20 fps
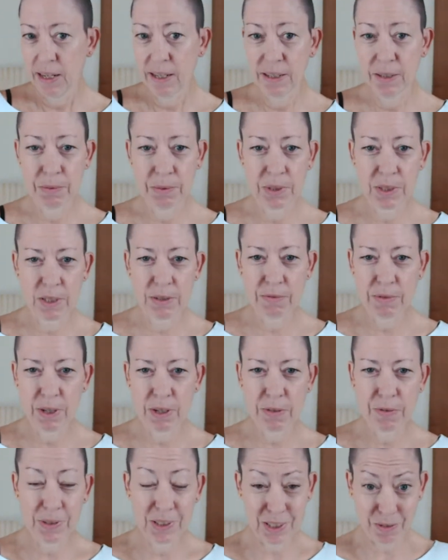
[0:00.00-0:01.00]
No one's going to run
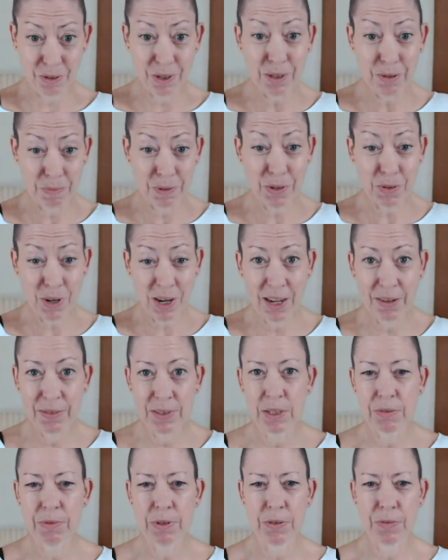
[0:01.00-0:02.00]
off. It's quite heavy
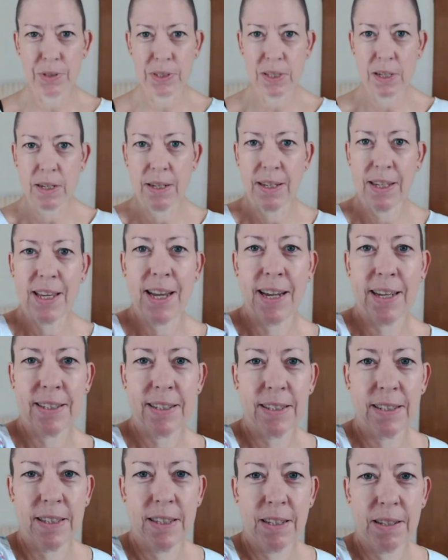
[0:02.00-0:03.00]
to run off.
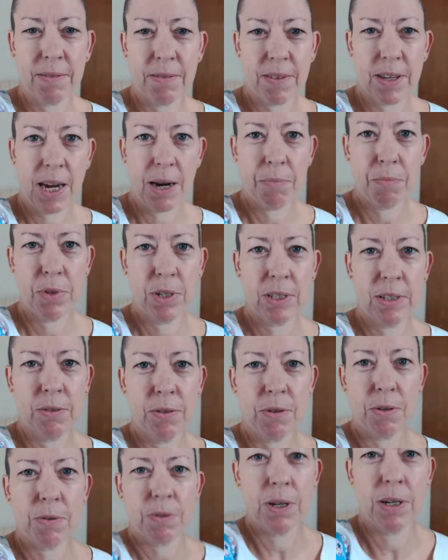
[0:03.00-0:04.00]
Yes, the camera is
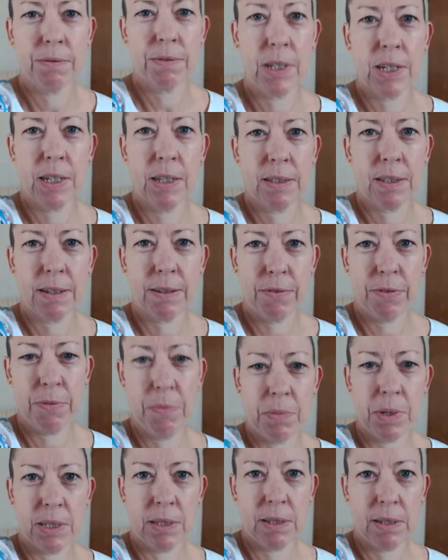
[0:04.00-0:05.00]
not quite right, is it, for
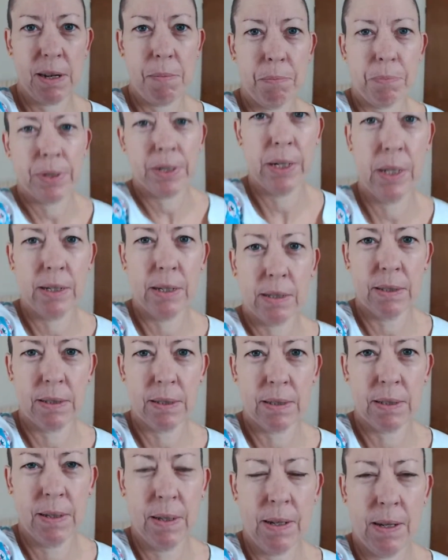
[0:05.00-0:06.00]
my
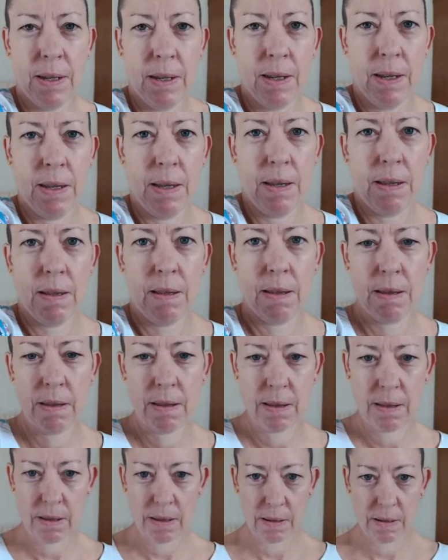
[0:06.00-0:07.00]
slumpiness?
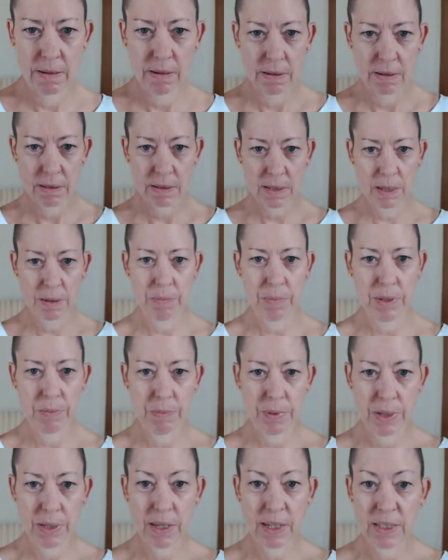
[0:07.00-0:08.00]
Is that a bit?
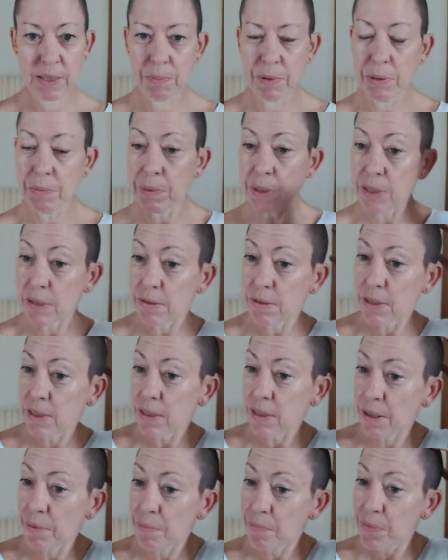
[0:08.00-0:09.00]
But that's a bit better,
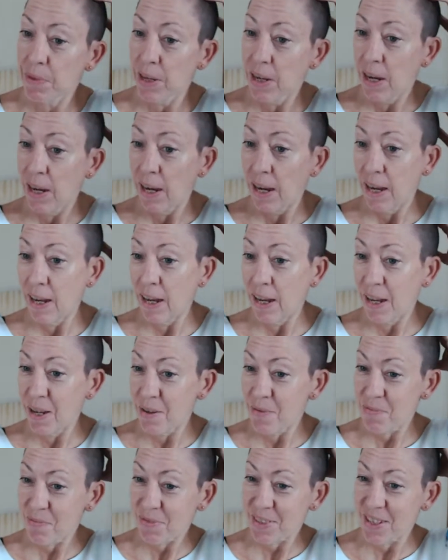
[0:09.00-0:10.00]
isn't it?
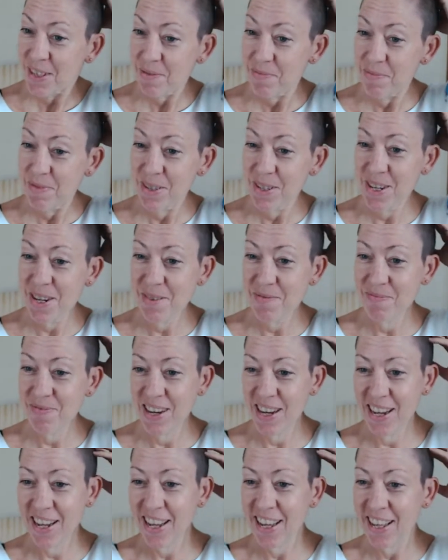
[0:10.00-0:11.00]
Good morning,
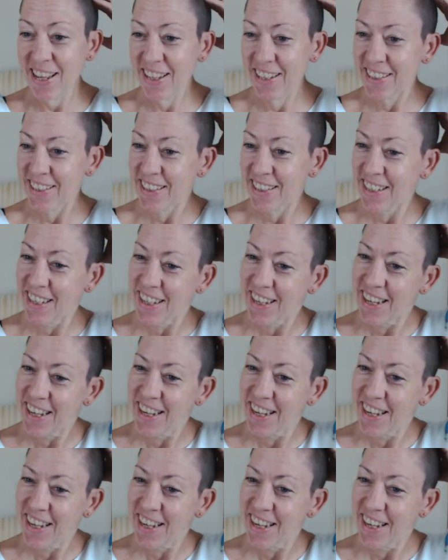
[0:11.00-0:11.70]
Mel.